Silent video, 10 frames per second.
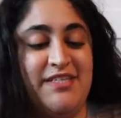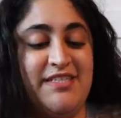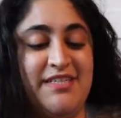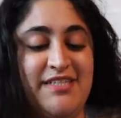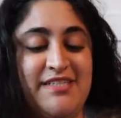
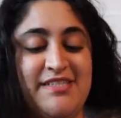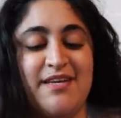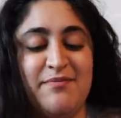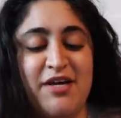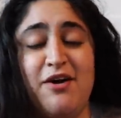this is
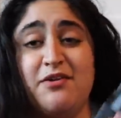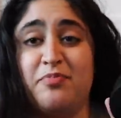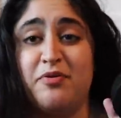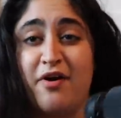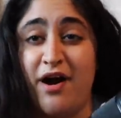something called
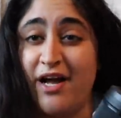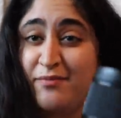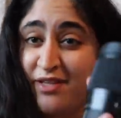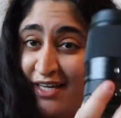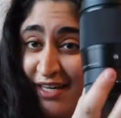a
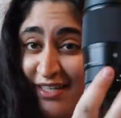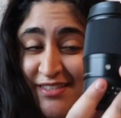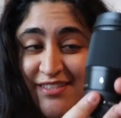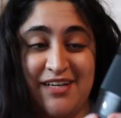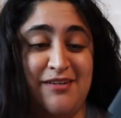prime
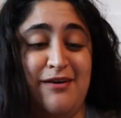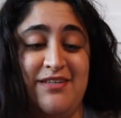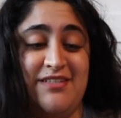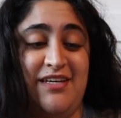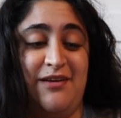lens. I don't know
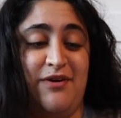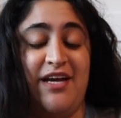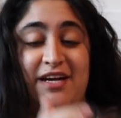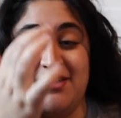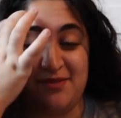if this, anyone
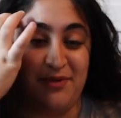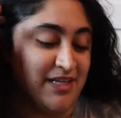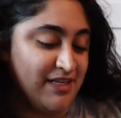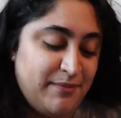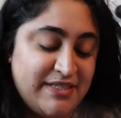cares,
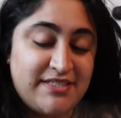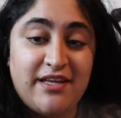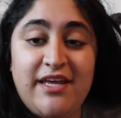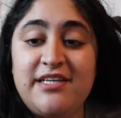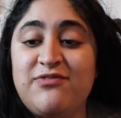but
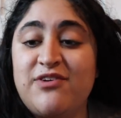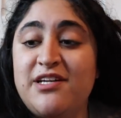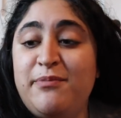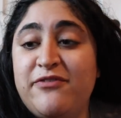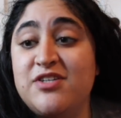basically it's
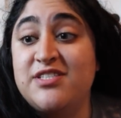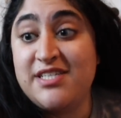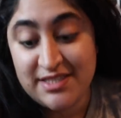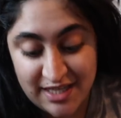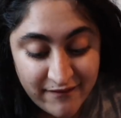gonna be for
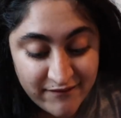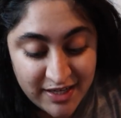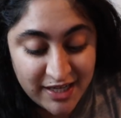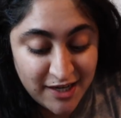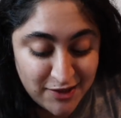sit down
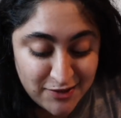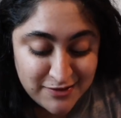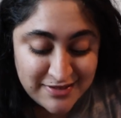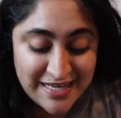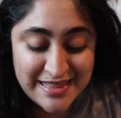
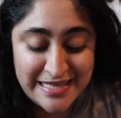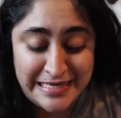videos, and